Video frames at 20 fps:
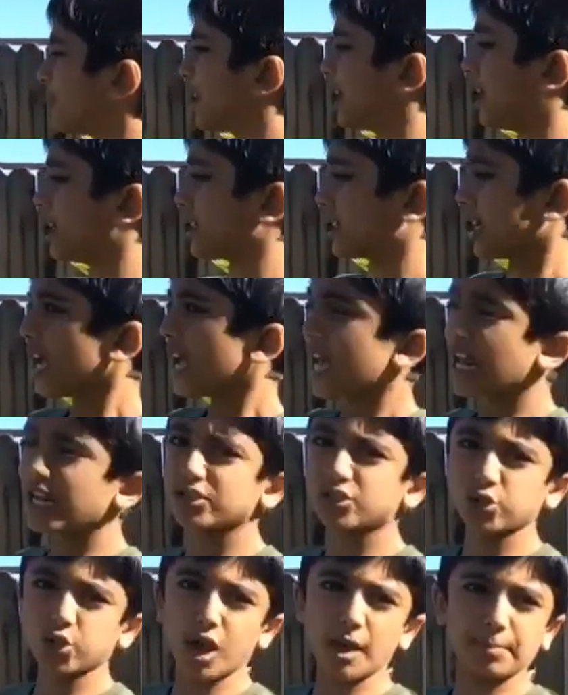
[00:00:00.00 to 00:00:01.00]
because
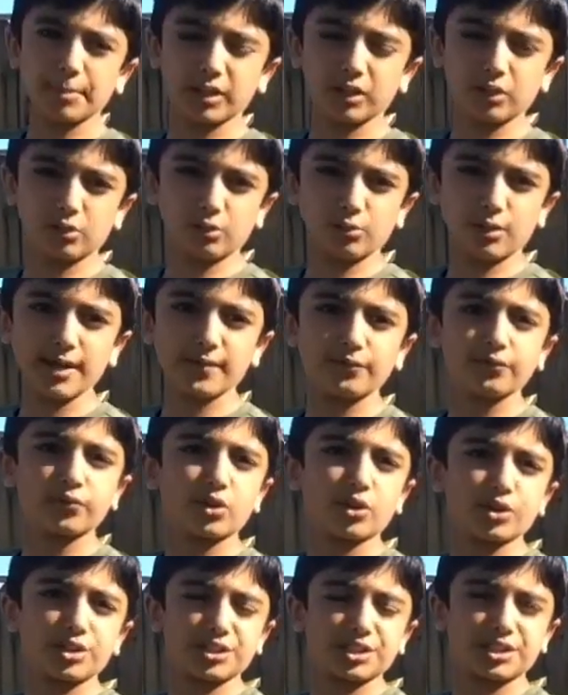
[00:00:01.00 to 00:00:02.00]
in tropical
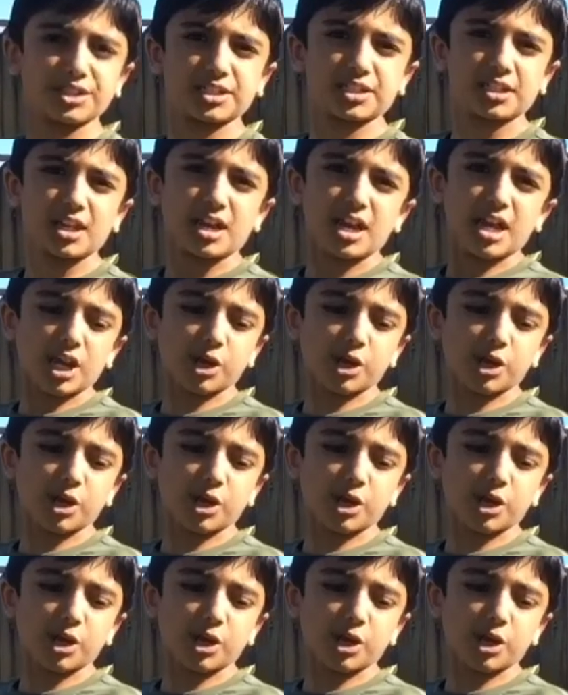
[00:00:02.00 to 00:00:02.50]
rainforests,